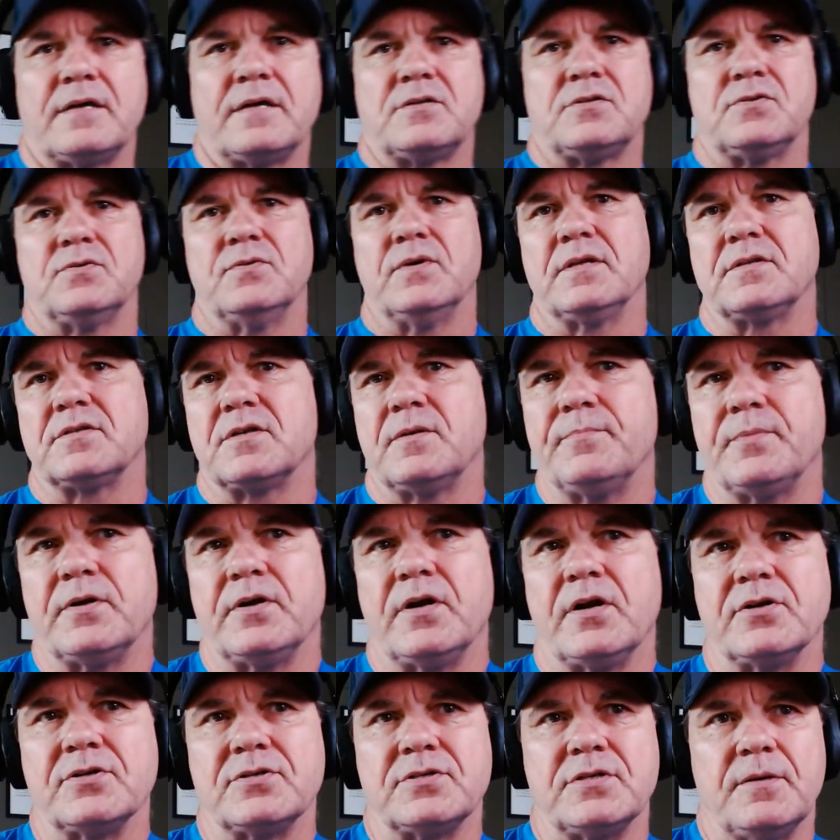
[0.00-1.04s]
back to
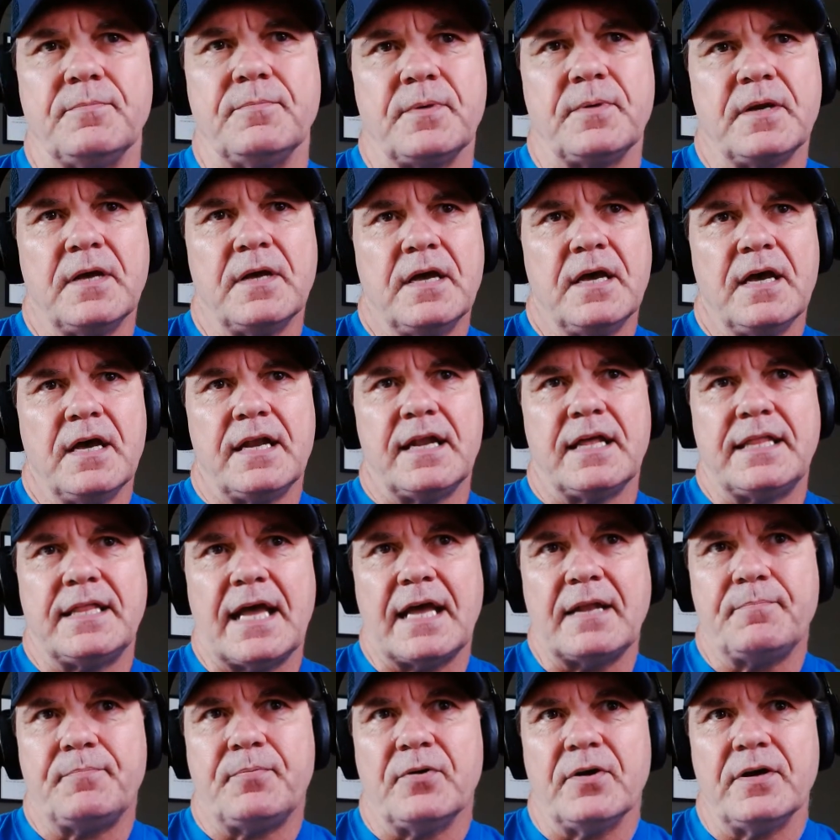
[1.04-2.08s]
entrepreneurship. And at
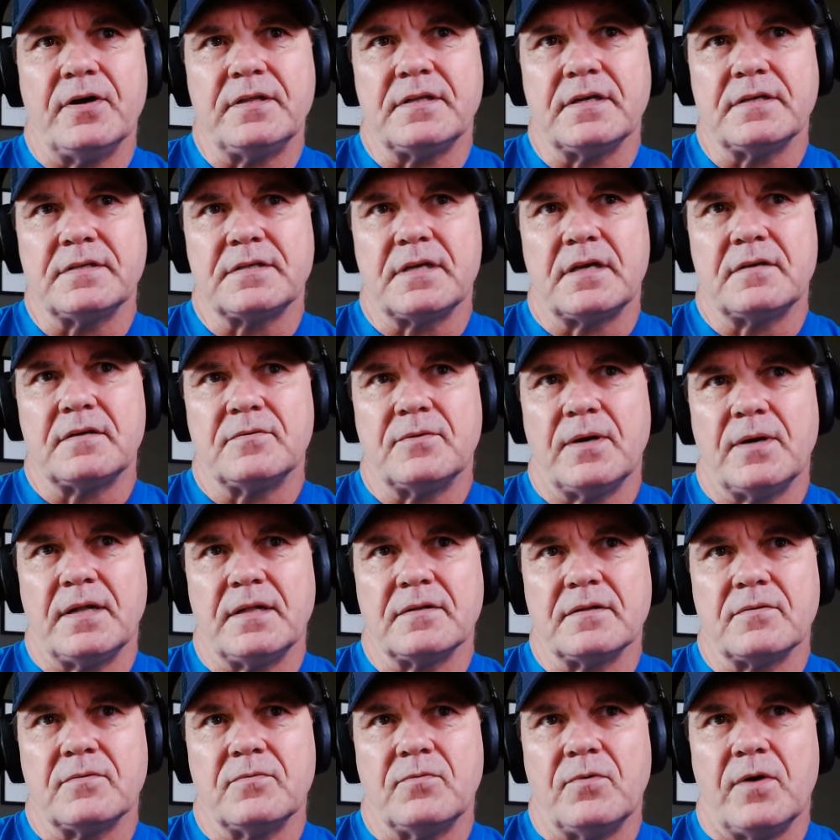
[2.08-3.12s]
that point, I said,
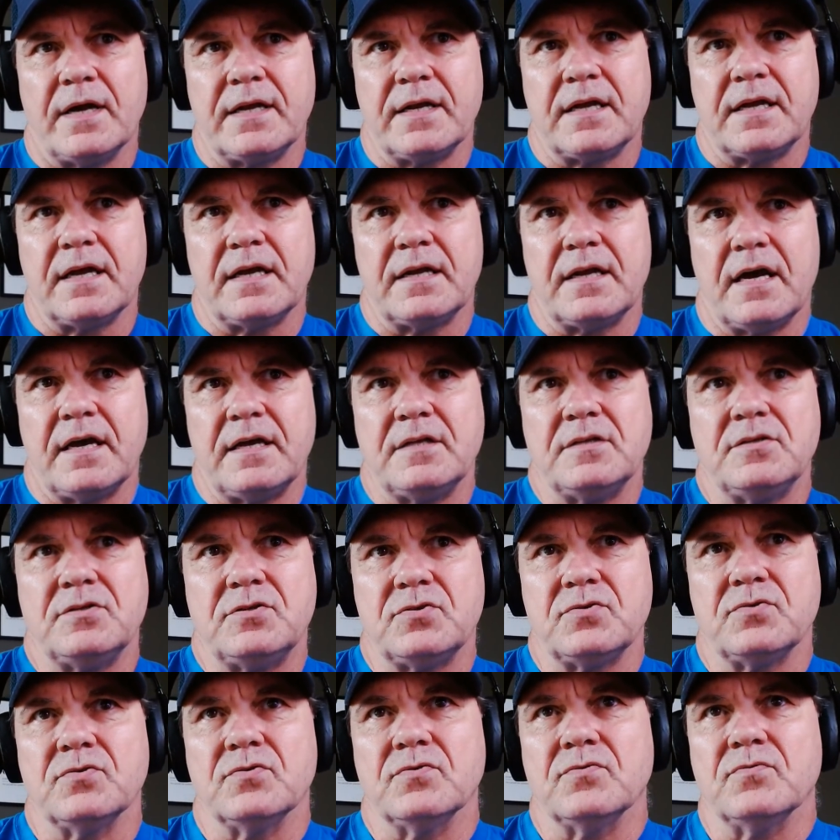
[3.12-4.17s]
well, what can I
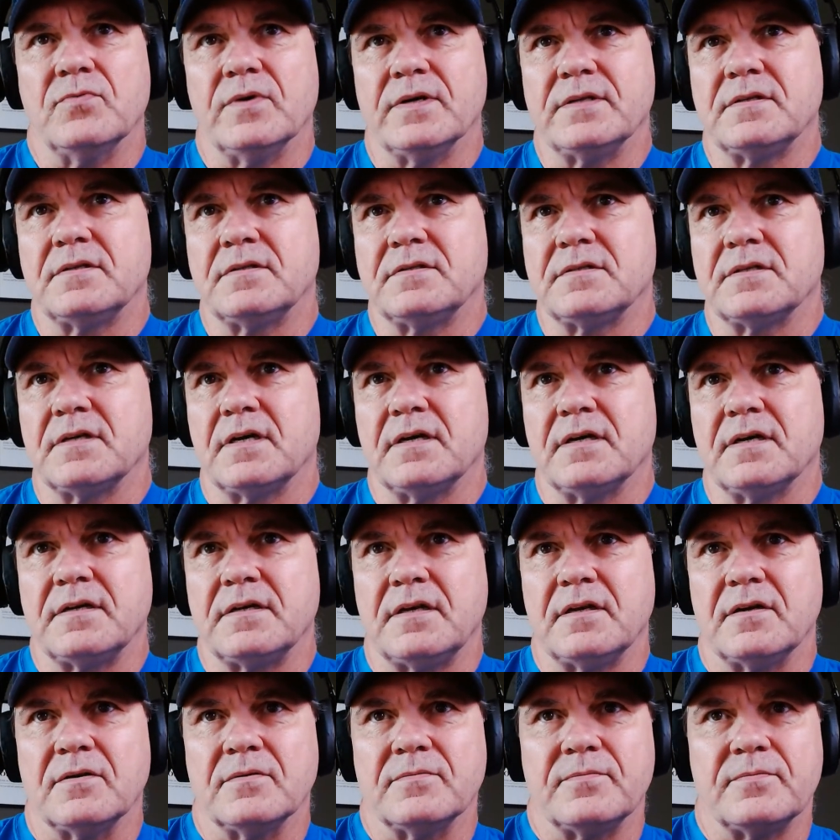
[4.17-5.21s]
do? What
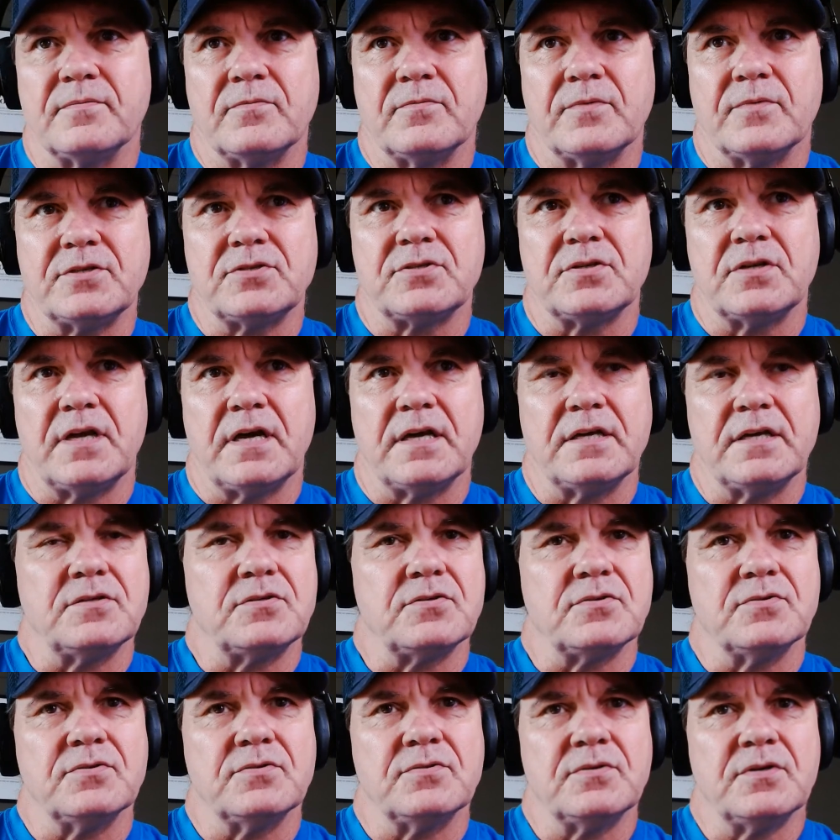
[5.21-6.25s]
should I
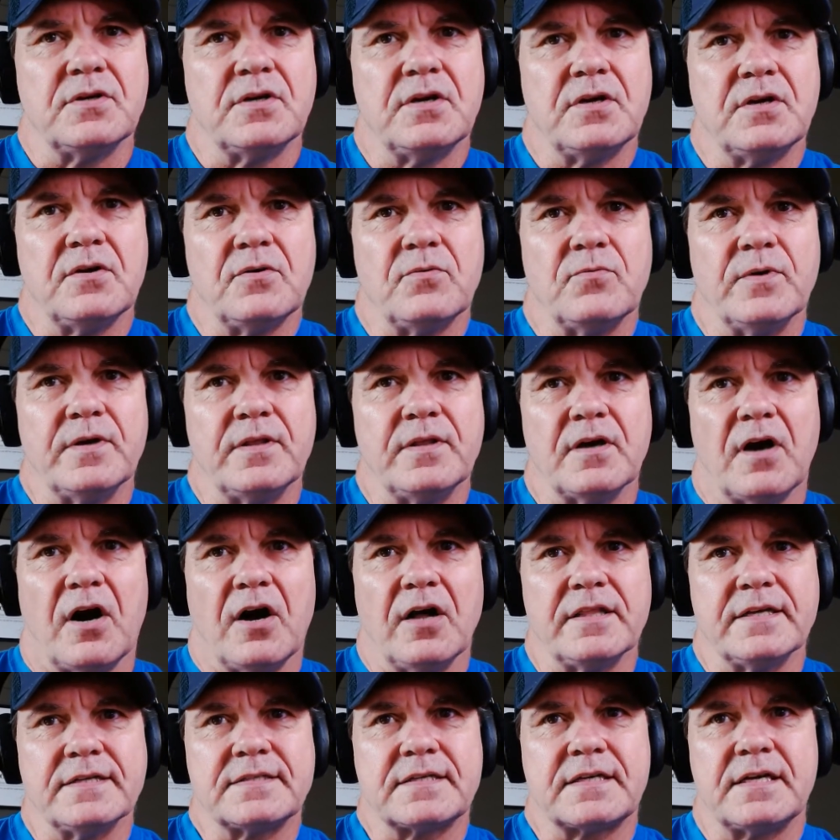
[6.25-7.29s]
do with
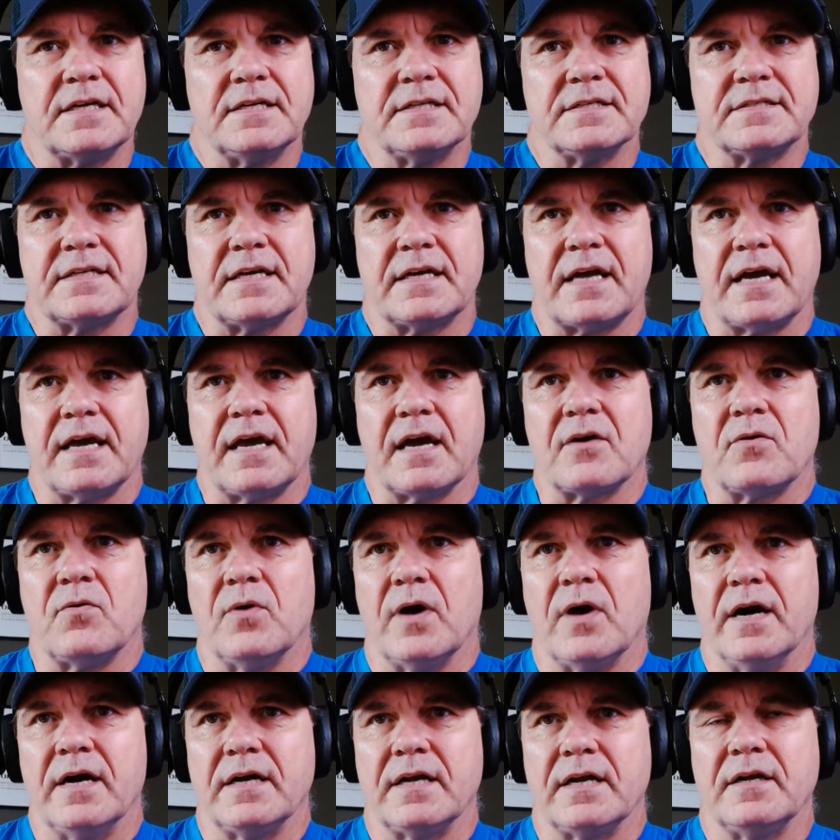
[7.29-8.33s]
all the skills that I
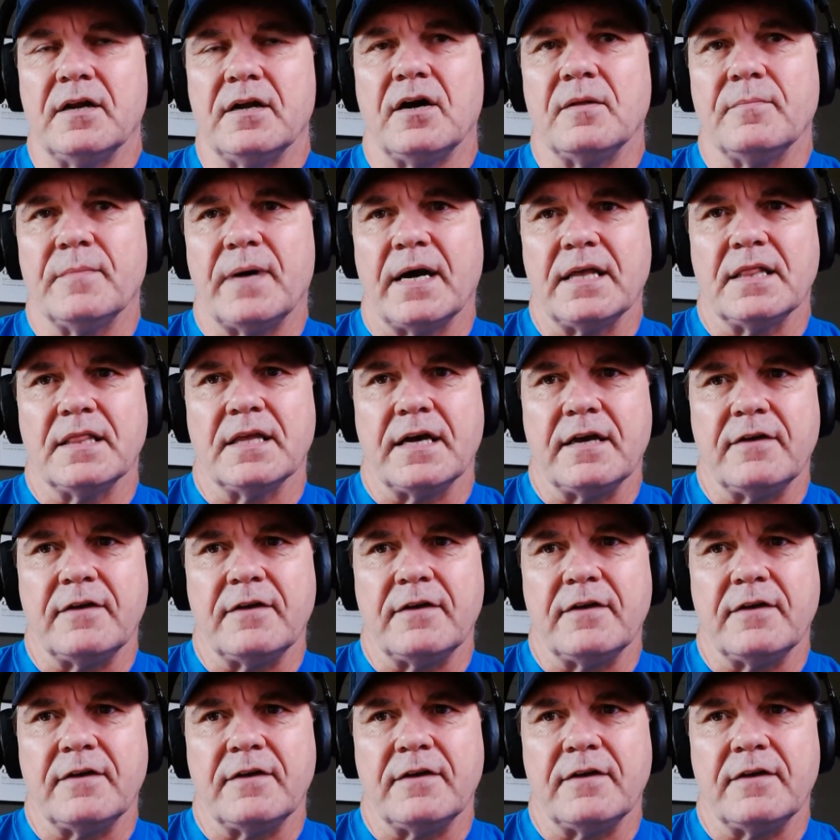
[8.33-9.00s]
acquired in all my